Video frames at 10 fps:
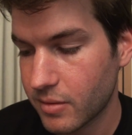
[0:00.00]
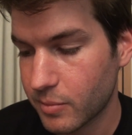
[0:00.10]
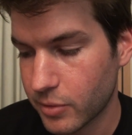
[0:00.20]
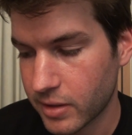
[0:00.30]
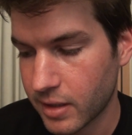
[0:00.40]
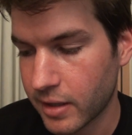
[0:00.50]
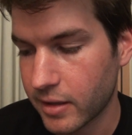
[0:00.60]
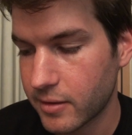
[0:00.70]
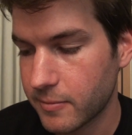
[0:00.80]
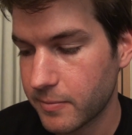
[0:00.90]
Bright
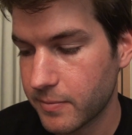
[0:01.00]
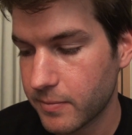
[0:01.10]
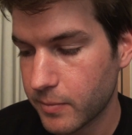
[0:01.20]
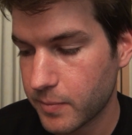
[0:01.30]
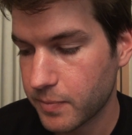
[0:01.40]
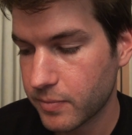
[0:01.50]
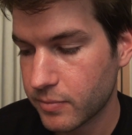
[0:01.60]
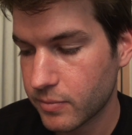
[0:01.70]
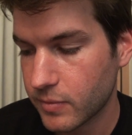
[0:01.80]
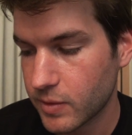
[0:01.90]
lad,
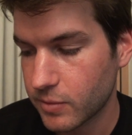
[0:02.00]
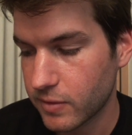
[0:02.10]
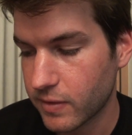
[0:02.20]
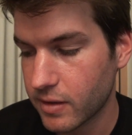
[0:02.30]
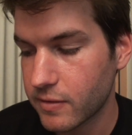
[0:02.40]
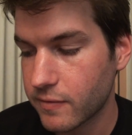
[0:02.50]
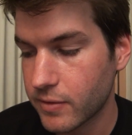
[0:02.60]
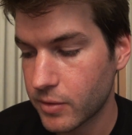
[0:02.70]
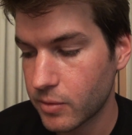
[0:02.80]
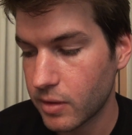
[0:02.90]
we've had a
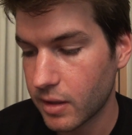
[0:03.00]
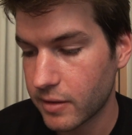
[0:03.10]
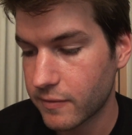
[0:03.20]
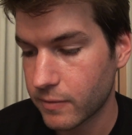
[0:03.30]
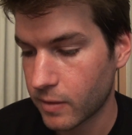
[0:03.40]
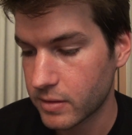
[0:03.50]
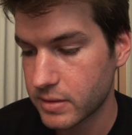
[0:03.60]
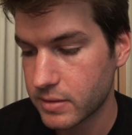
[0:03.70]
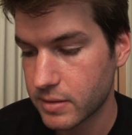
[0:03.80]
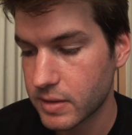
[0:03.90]
few light
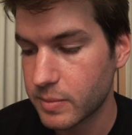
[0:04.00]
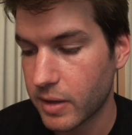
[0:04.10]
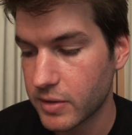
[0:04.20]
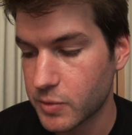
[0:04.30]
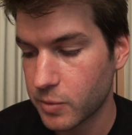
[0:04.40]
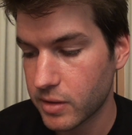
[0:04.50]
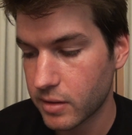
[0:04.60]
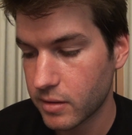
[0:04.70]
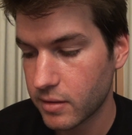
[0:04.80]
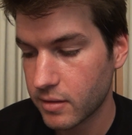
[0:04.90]
frosts this past
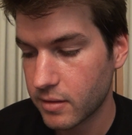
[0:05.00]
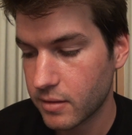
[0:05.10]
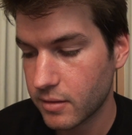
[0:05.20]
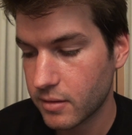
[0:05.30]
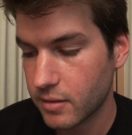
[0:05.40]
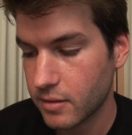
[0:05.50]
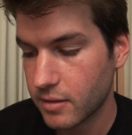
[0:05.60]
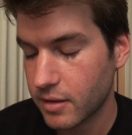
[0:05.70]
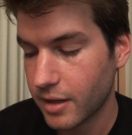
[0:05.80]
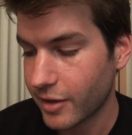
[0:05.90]
week,
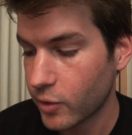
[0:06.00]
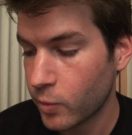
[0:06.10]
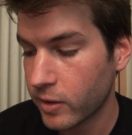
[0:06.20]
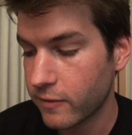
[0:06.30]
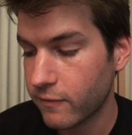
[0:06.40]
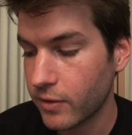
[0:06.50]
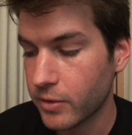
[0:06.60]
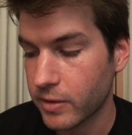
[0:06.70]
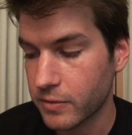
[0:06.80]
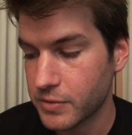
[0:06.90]
and a quick
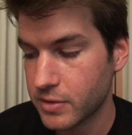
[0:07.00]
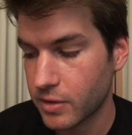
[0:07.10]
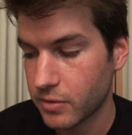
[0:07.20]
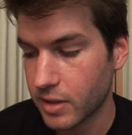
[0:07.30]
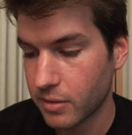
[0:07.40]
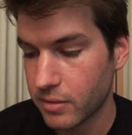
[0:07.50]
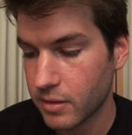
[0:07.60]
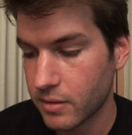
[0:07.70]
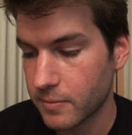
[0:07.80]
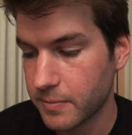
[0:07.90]
flurry of snow now and
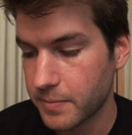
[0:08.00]
then.